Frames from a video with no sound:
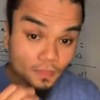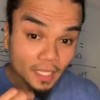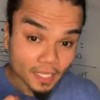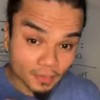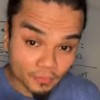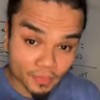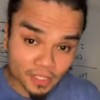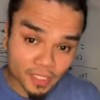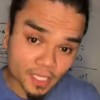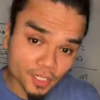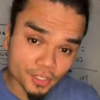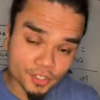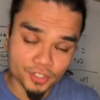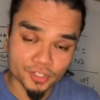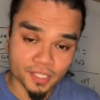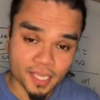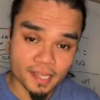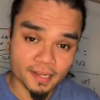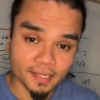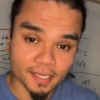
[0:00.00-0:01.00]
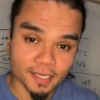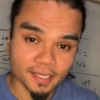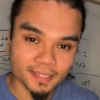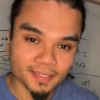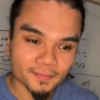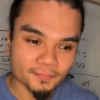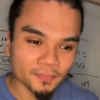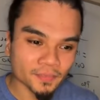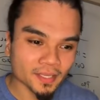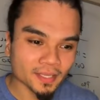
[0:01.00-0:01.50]
and really understand
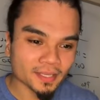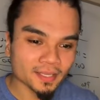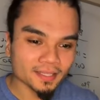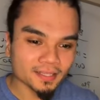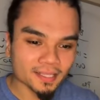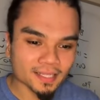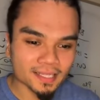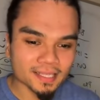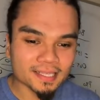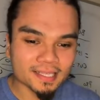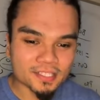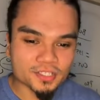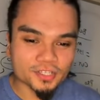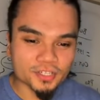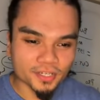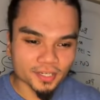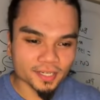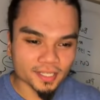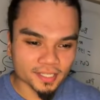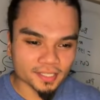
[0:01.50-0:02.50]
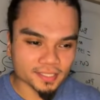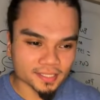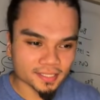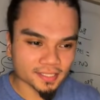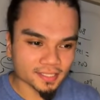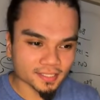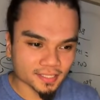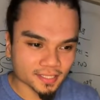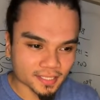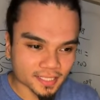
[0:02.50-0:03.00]
it, the easier it
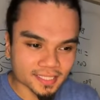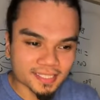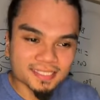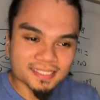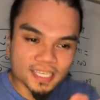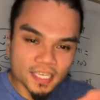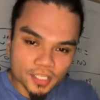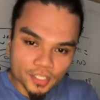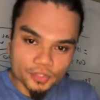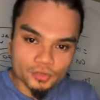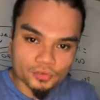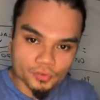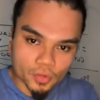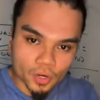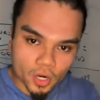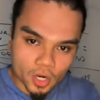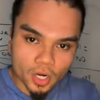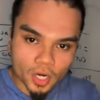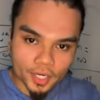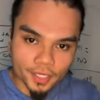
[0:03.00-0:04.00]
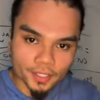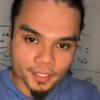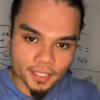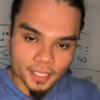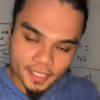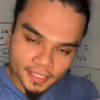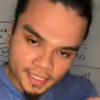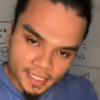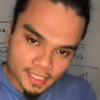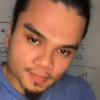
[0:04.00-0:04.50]
is to continue on
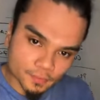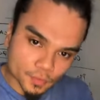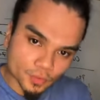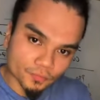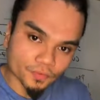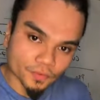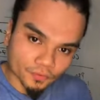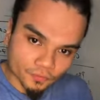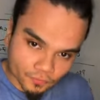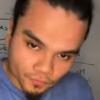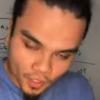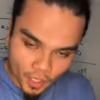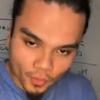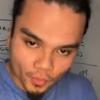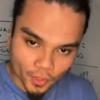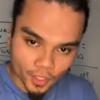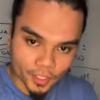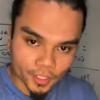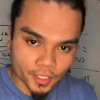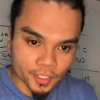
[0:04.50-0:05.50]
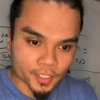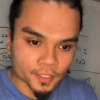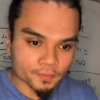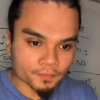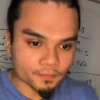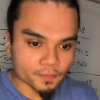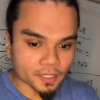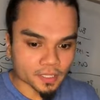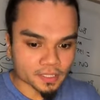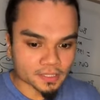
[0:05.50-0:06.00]
and keep moving forward.
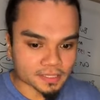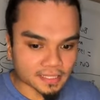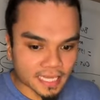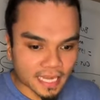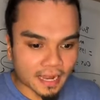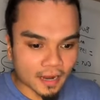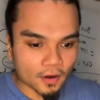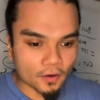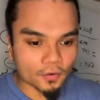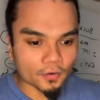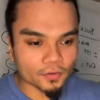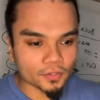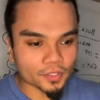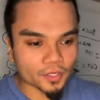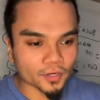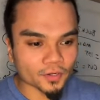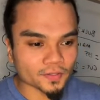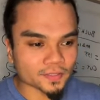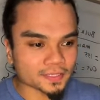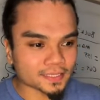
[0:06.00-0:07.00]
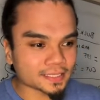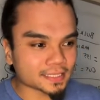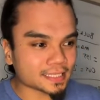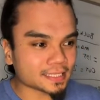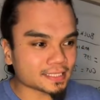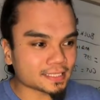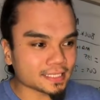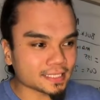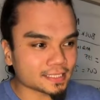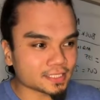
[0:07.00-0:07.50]
Because now, you know,
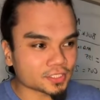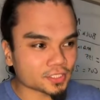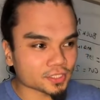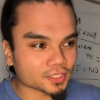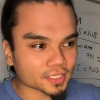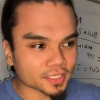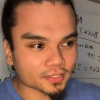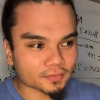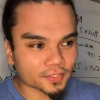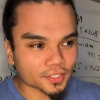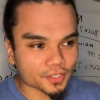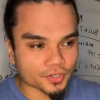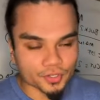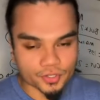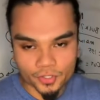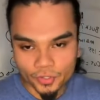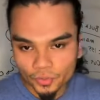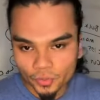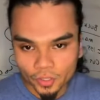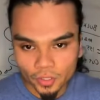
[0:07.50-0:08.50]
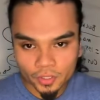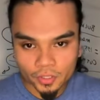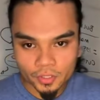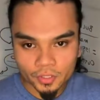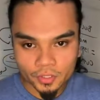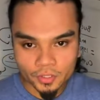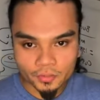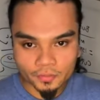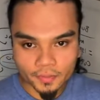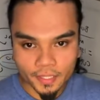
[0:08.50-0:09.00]
it's just like when you're in school,
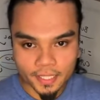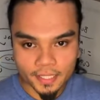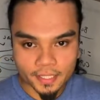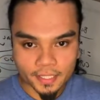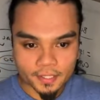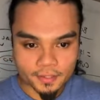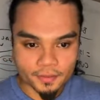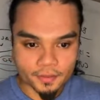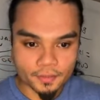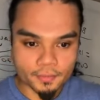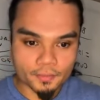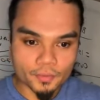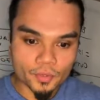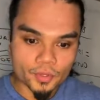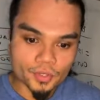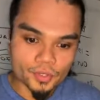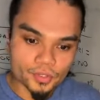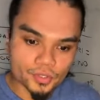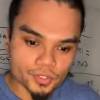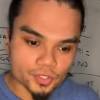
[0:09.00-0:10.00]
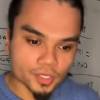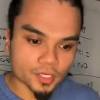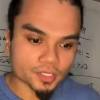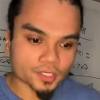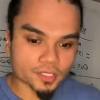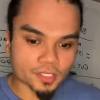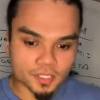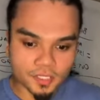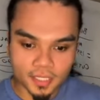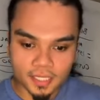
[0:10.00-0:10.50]
right? The more you
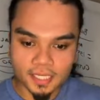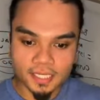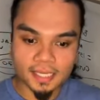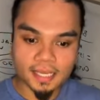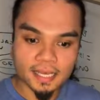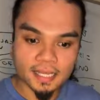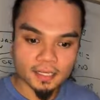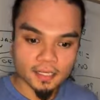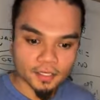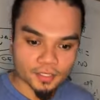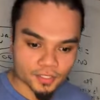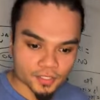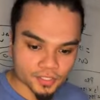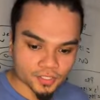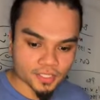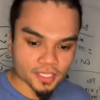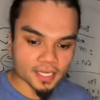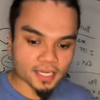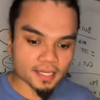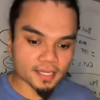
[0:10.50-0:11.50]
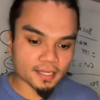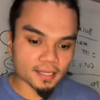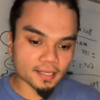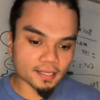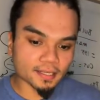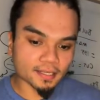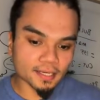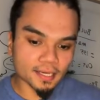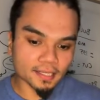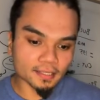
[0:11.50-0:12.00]
start to study and understand
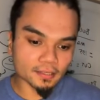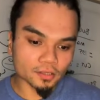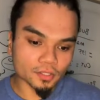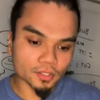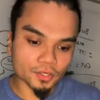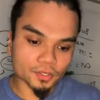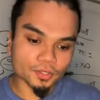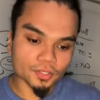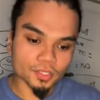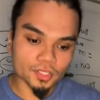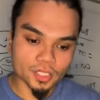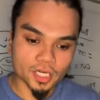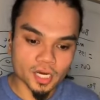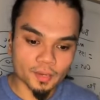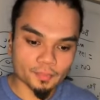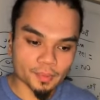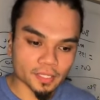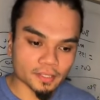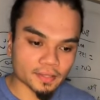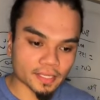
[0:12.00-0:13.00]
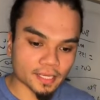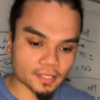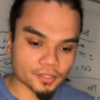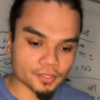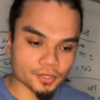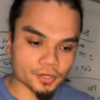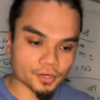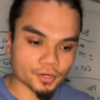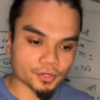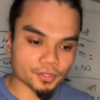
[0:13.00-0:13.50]
and learn the topic that
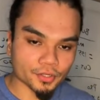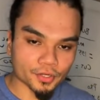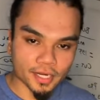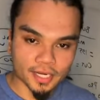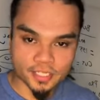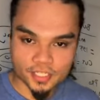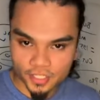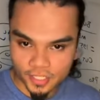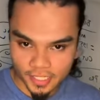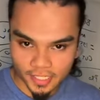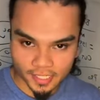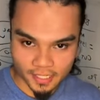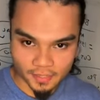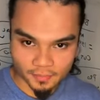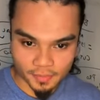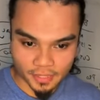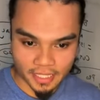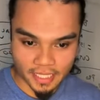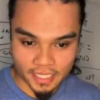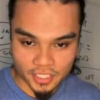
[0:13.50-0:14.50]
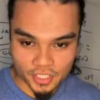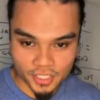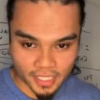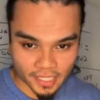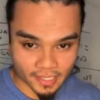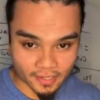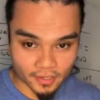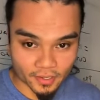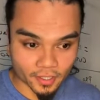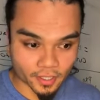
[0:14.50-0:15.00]
you're being
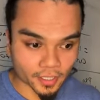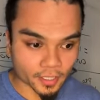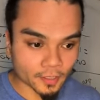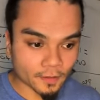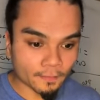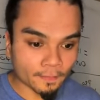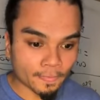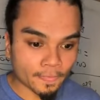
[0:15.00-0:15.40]
educated on,